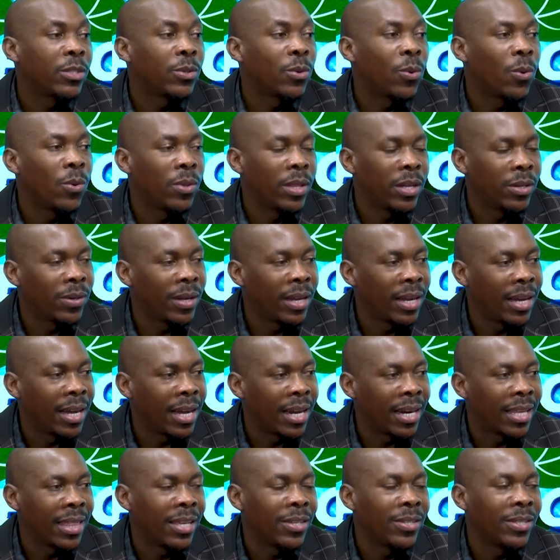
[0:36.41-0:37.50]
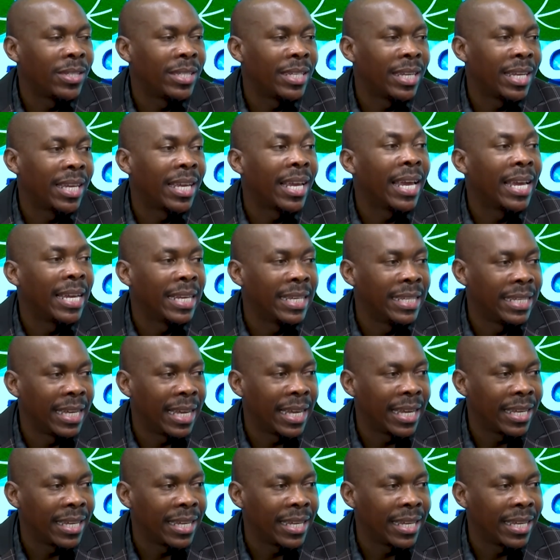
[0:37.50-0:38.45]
all that we encourage that you take a day.